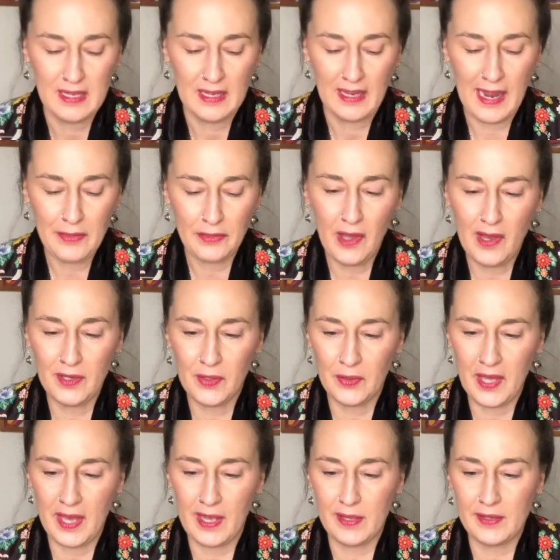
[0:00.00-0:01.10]
I thought,
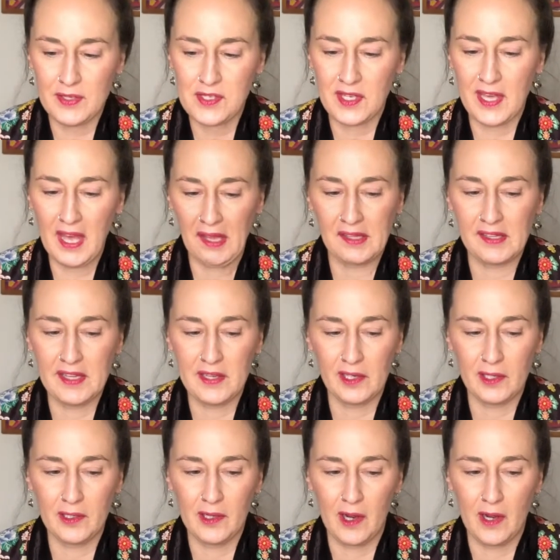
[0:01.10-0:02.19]
okay, to get
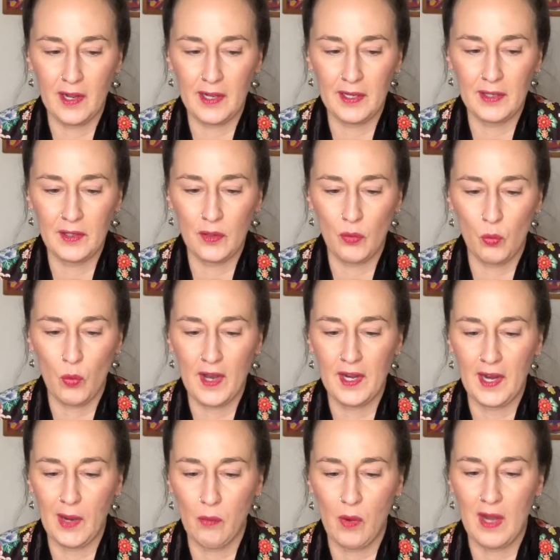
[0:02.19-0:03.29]
clear on what
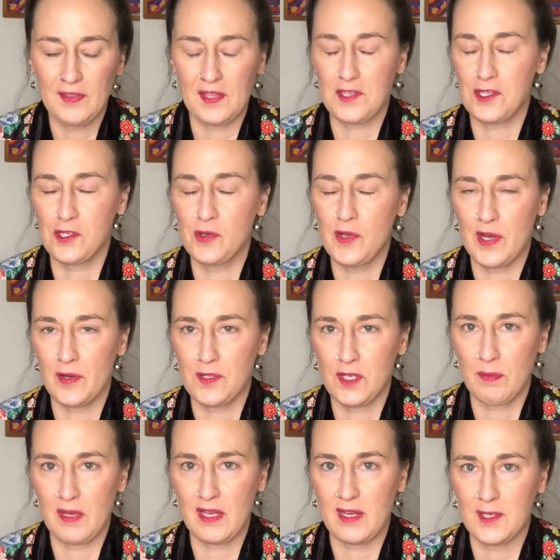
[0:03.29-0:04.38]
I want this new year to
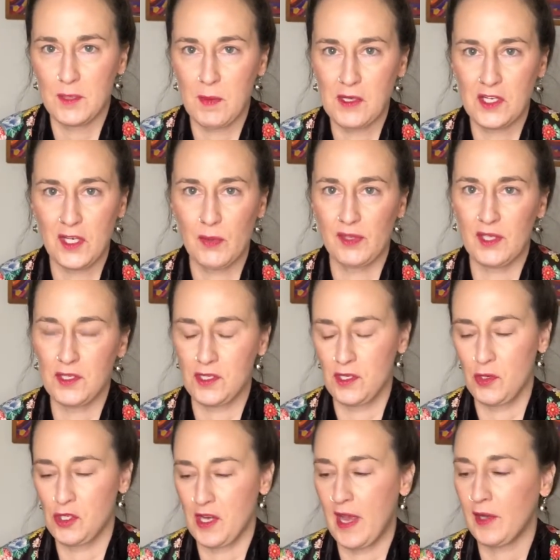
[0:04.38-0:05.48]
be, especially with this
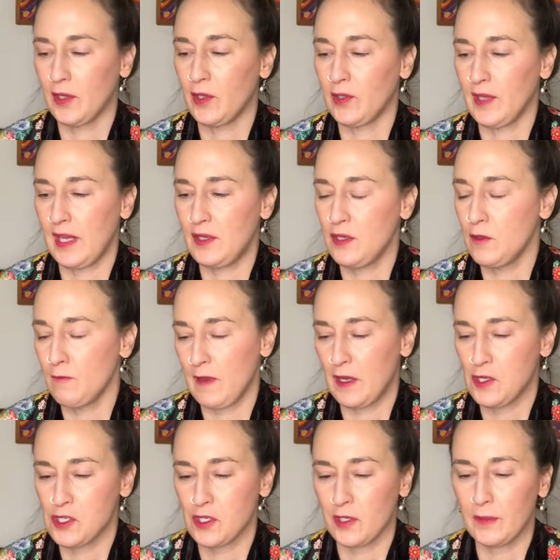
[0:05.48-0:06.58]
new channel and new
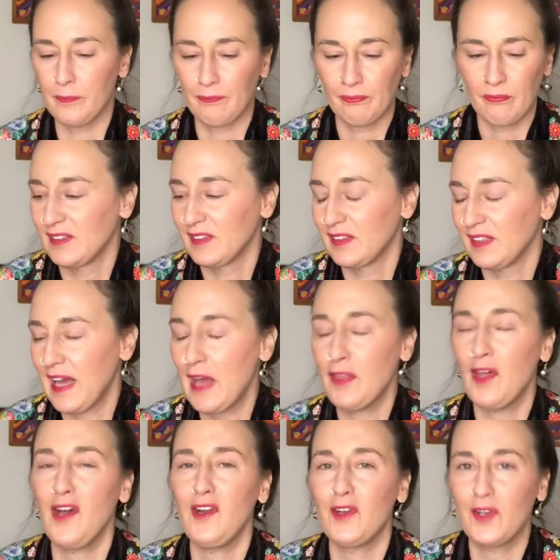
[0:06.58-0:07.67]
venture, I
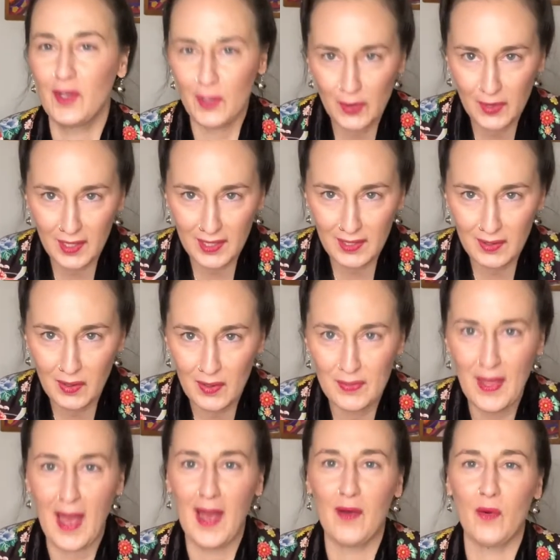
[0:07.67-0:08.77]
thought a good thing
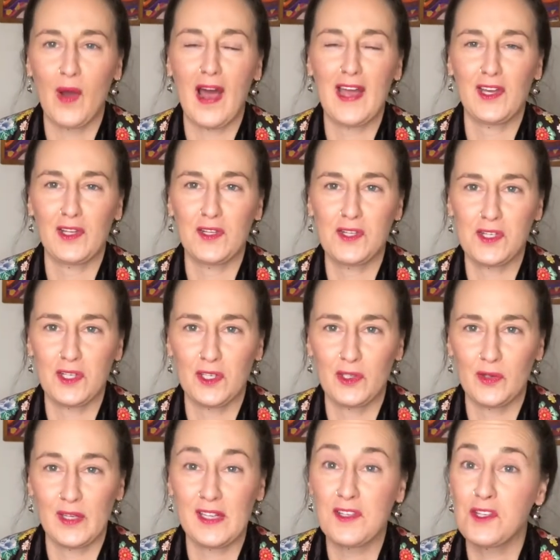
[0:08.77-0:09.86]
that I could
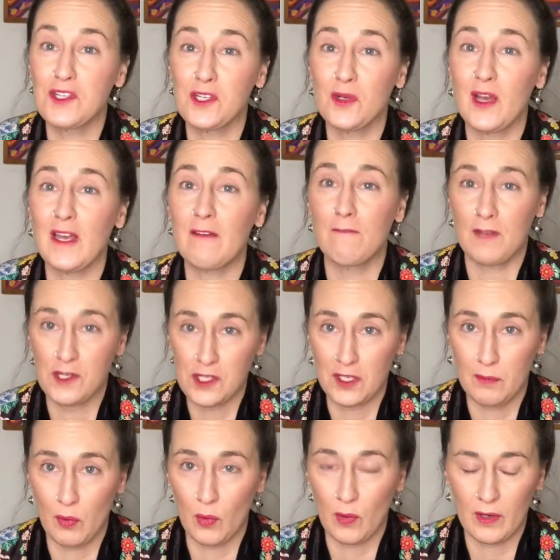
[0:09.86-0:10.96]
do is do a
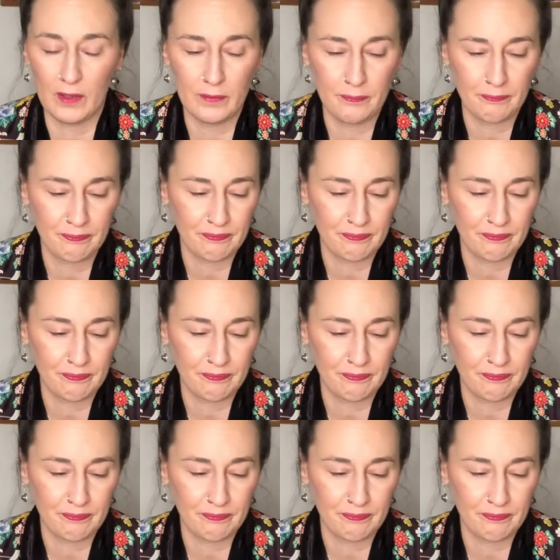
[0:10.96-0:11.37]
vision board.